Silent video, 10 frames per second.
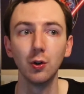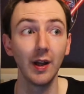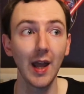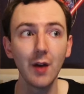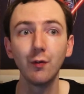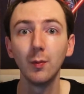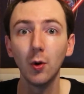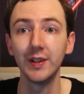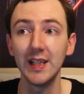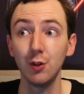Like
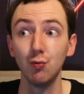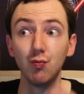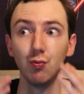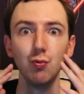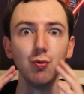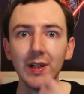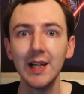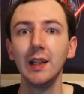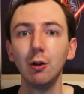everybody is really